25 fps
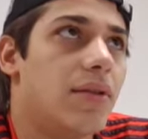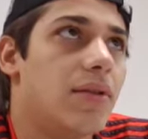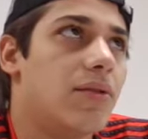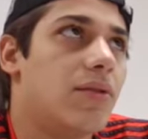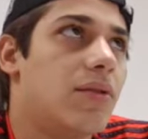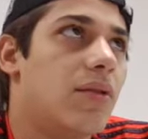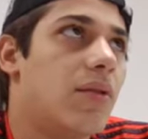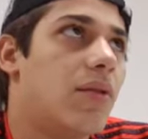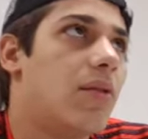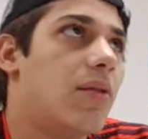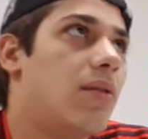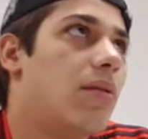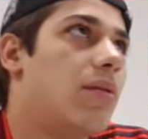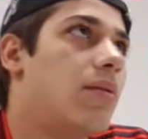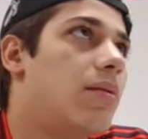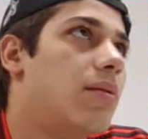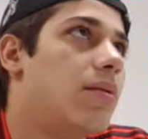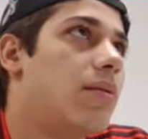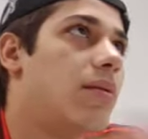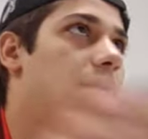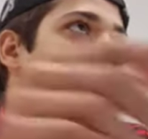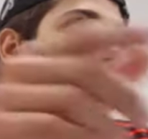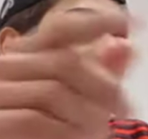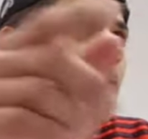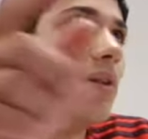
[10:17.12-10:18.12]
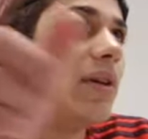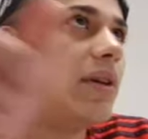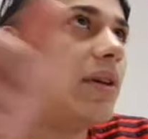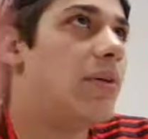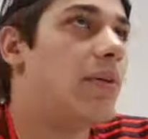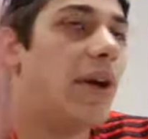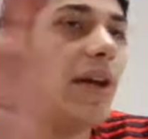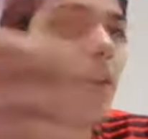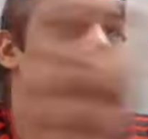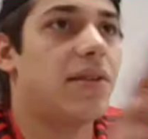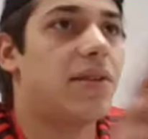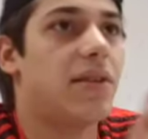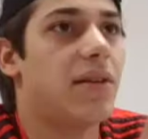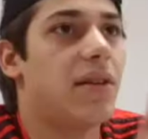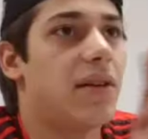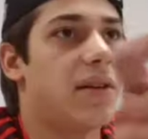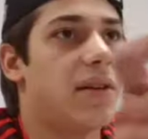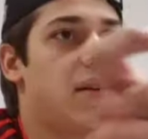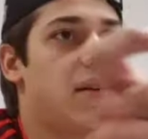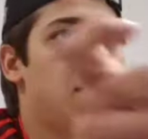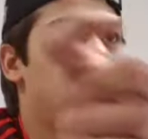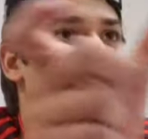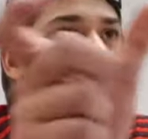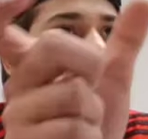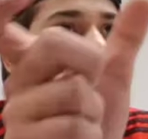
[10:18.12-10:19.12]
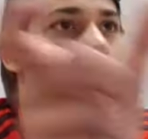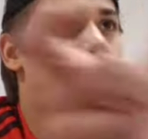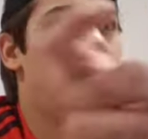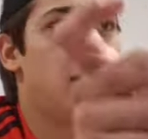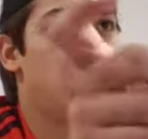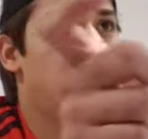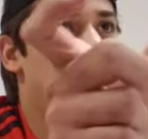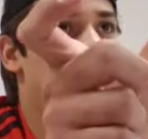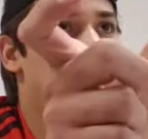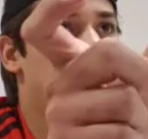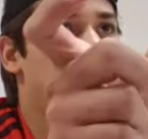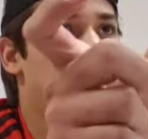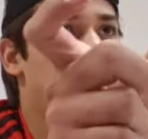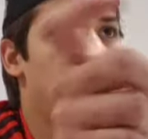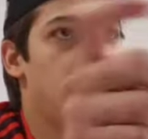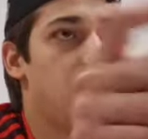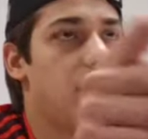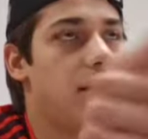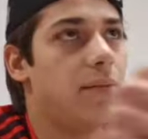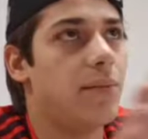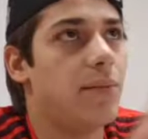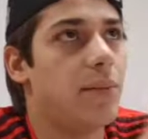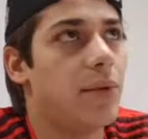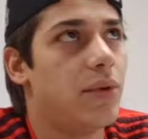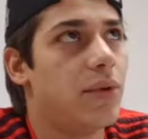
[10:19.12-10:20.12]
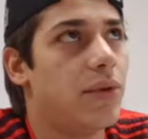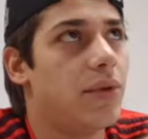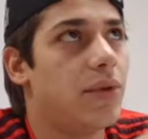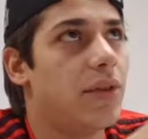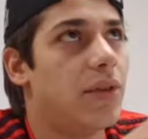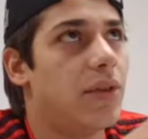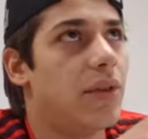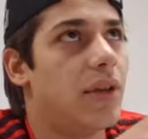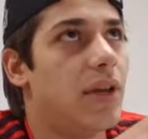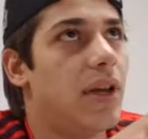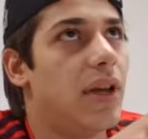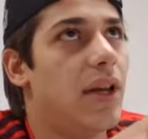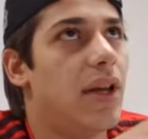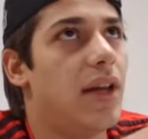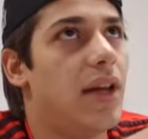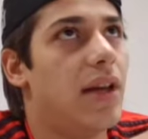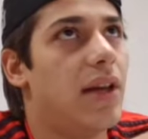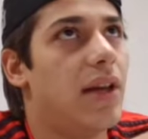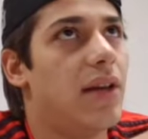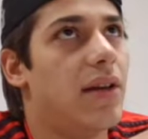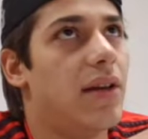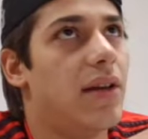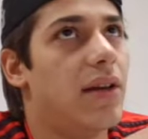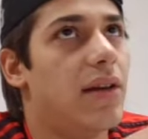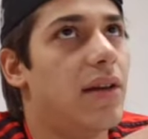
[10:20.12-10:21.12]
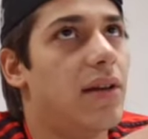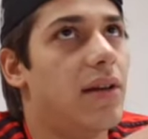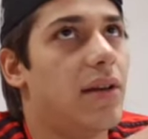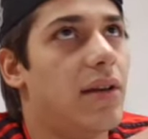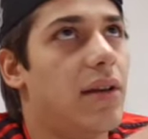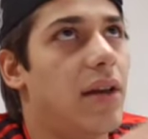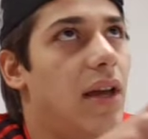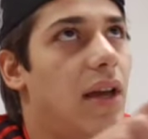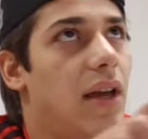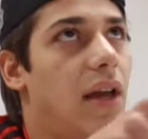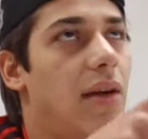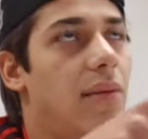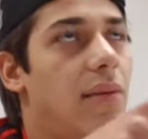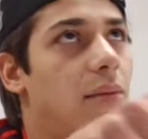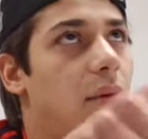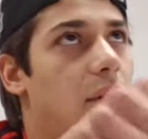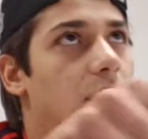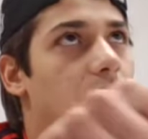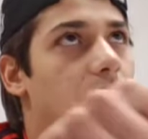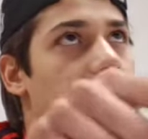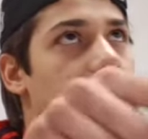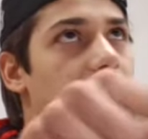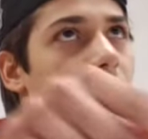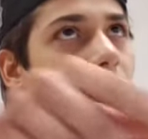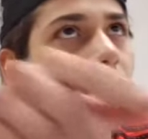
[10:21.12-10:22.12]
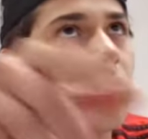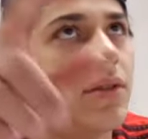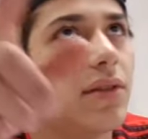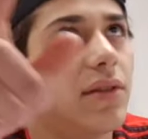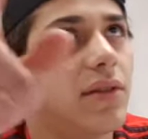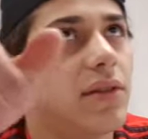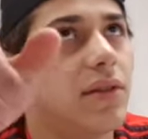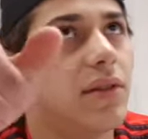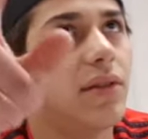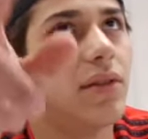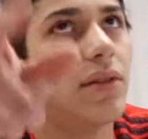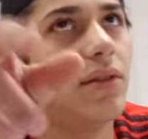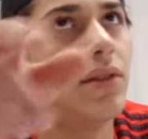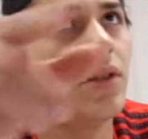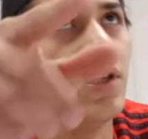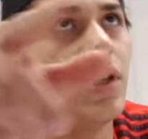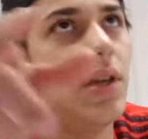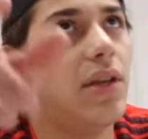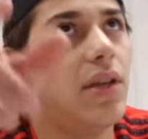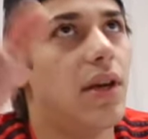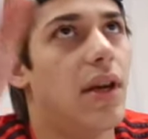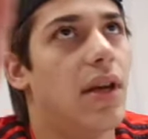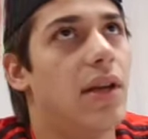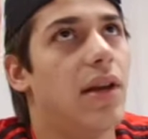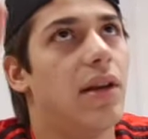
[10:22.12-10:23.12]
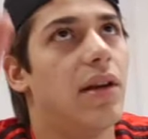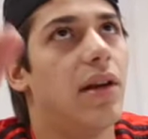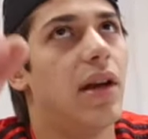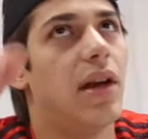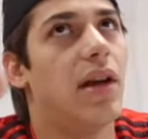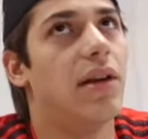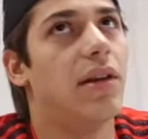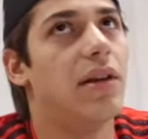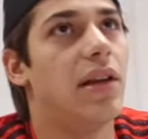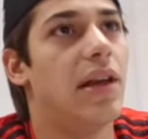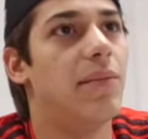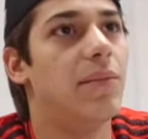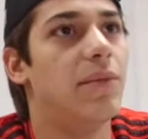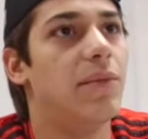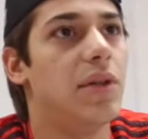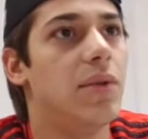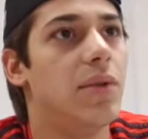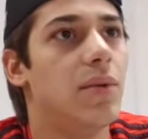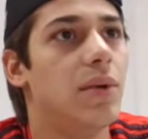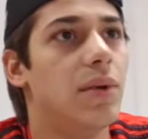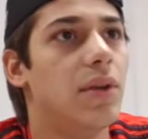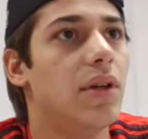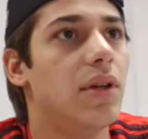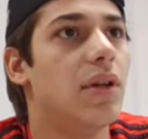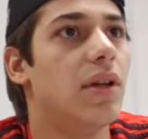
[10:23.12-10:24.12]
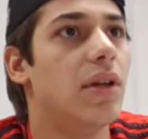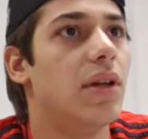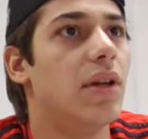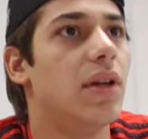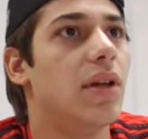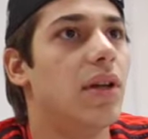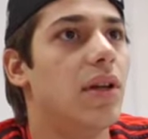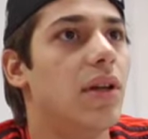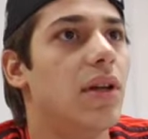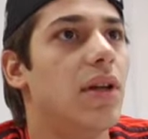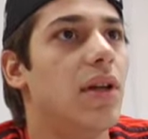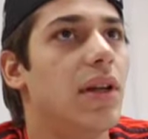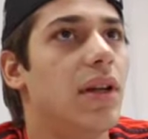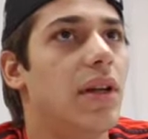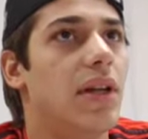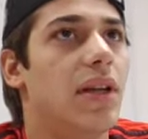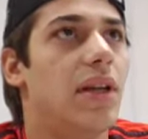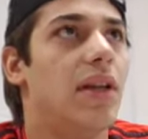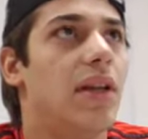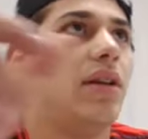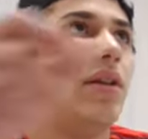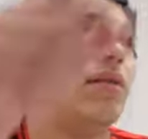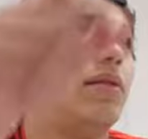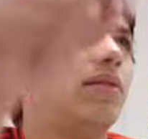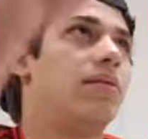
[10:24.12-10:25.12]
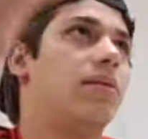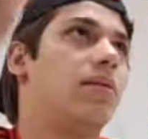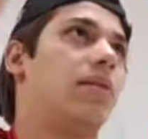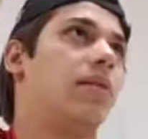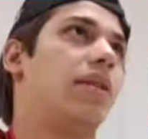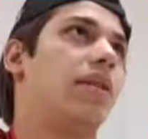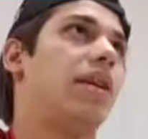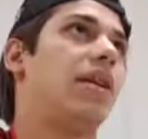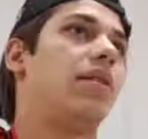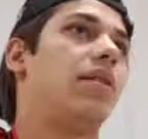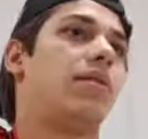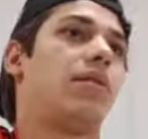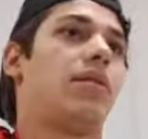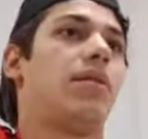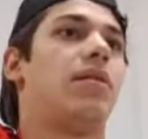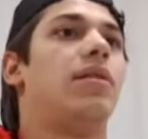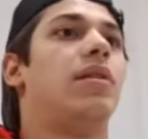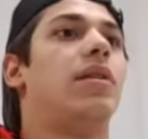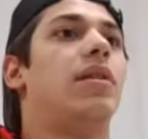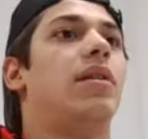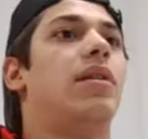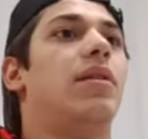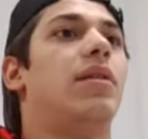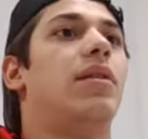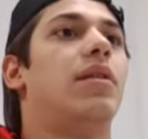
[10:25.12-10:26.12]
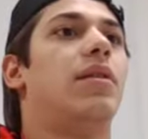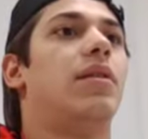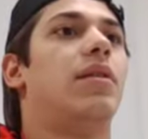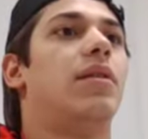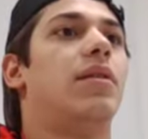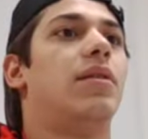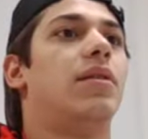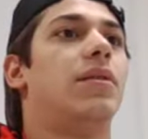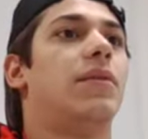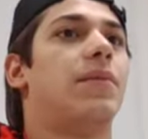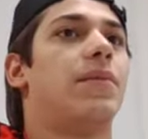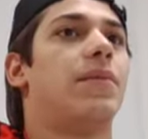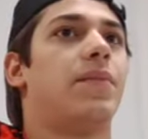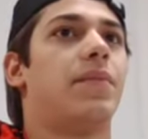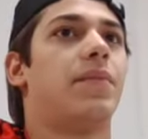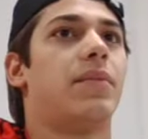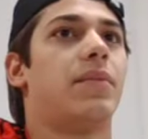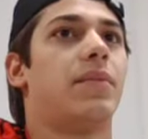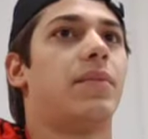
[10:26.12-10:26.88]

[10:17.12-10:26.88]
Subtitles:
So erase the already line, put MO6T and an empty one. Click on the